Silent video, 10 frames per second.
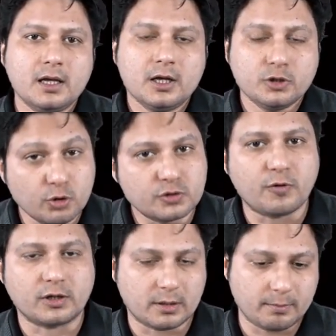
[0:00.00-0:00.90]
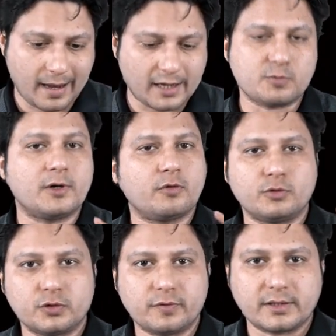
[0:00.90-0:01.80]
used for the management of
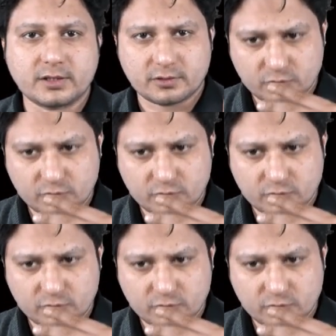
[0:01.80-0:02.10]
those fractures.